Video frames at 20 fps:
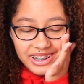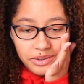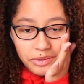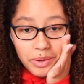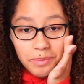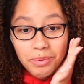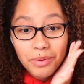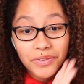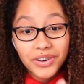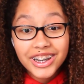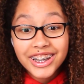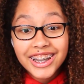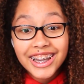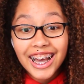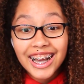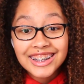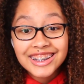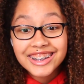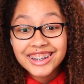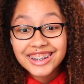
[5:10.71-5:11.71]
Wait, but Ricky
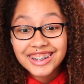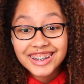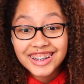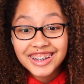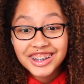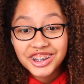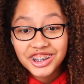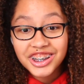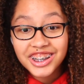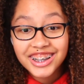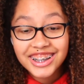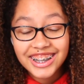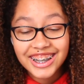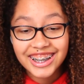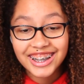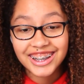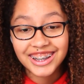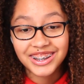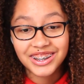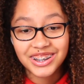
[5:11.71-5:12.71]
hasn't seen Gina
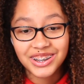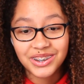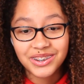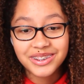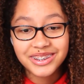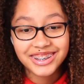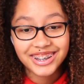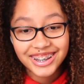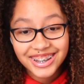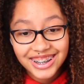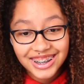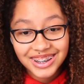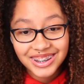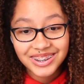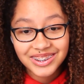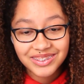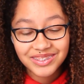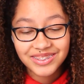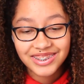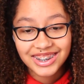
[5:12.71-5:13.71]
yet. Hold
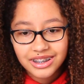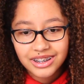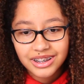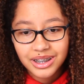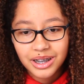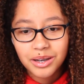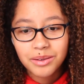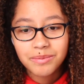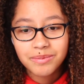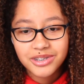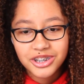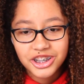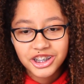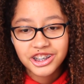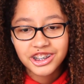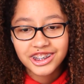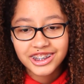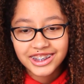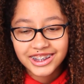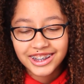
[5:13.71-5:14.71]
up. Yep,
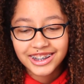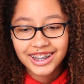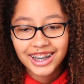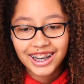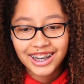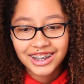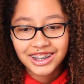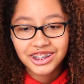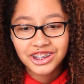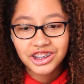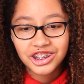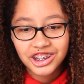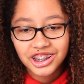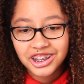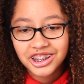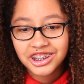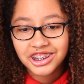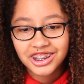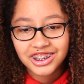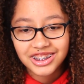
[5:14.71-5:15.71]
she just did that.
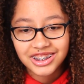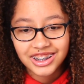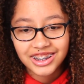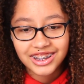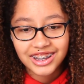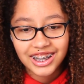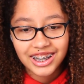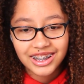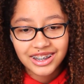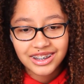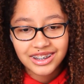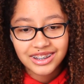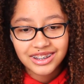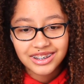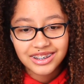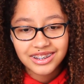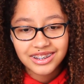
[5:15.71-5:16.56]
She just did that.